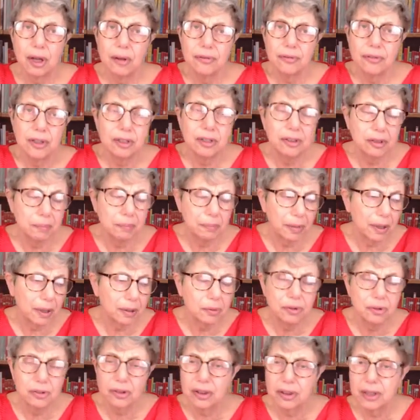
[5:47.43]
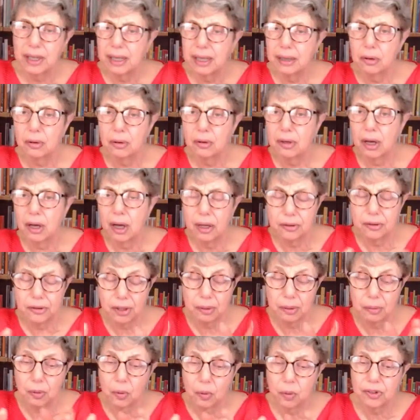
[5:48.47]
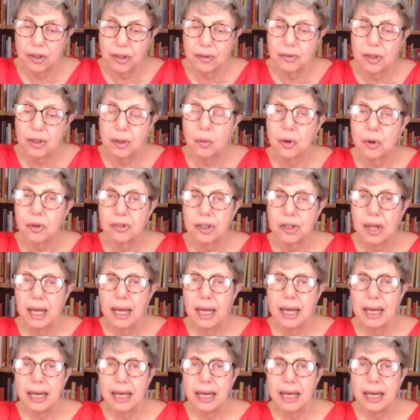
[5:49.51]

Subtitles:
Huffington Post thing or Guardian, whatever it was,